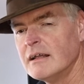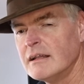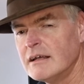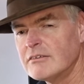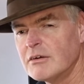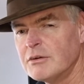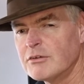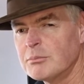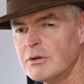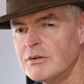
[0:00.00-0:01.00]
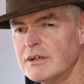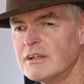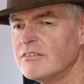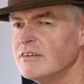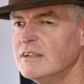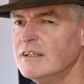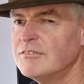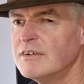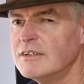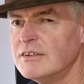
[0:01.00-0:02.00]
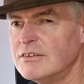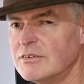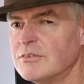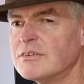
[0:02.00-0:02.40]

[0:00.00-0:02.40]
Let's go exploring the CD32's